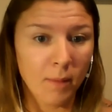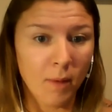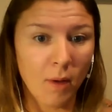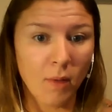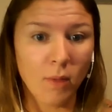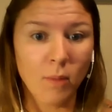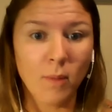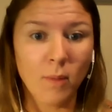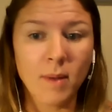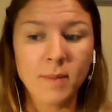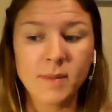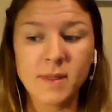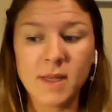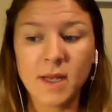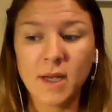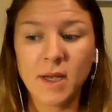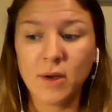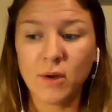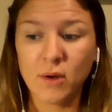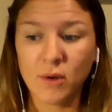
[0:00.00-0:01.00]

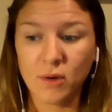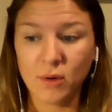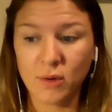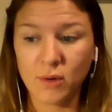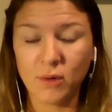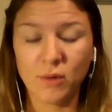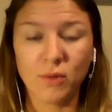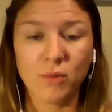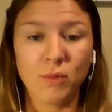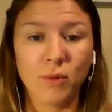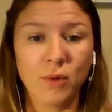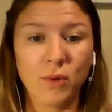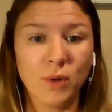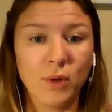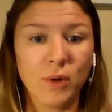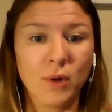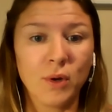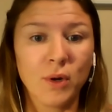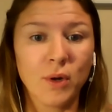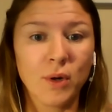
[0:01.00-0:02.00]
website or through
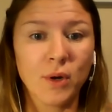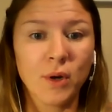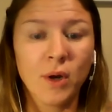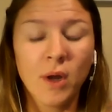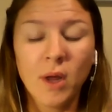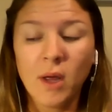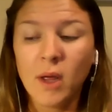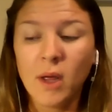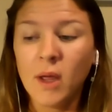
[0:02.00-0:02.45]
your